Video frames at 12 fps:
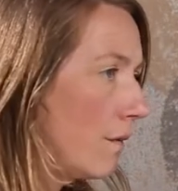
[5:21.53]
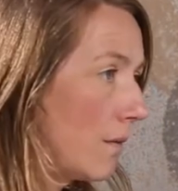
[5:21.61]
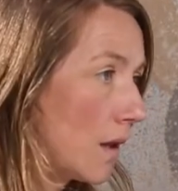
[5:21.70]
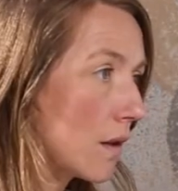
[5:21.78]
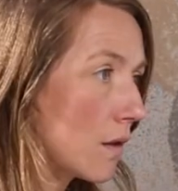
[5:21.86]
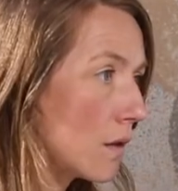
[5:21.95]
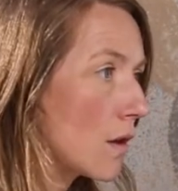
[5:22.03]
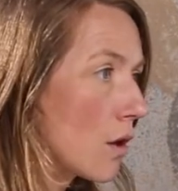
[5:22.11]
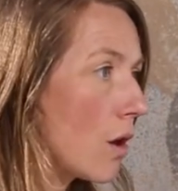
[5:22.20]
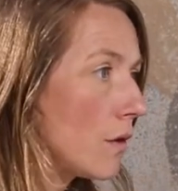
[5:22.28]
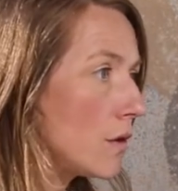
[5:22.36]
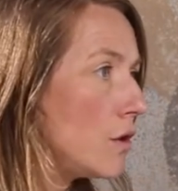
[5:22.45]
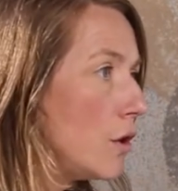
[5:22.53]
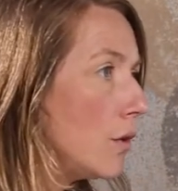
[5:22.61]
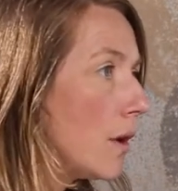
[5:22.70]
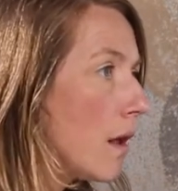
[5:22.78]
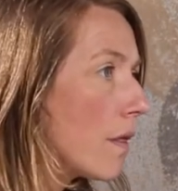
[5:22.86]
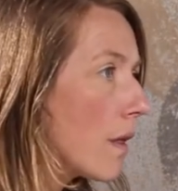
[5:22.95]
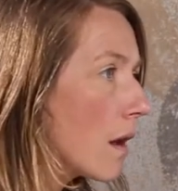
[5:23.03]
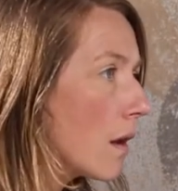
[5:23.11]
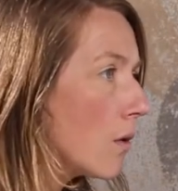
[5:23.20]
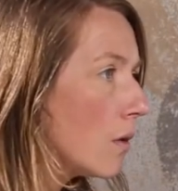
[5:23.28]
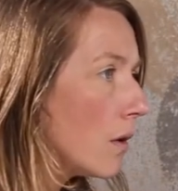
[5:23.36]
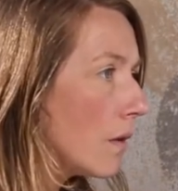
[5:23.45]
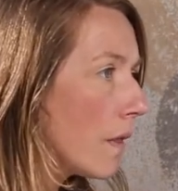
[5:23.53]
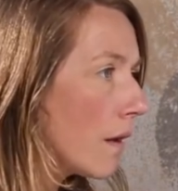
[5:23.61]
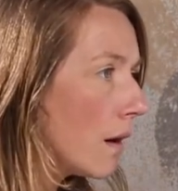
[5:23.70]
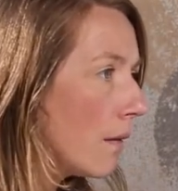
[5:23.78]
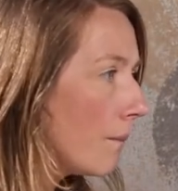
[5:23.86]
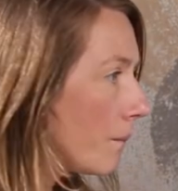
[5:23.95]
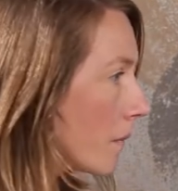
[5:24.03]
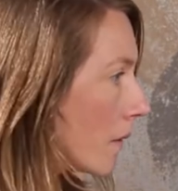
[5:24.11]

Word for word: the, the continuity thing going on there.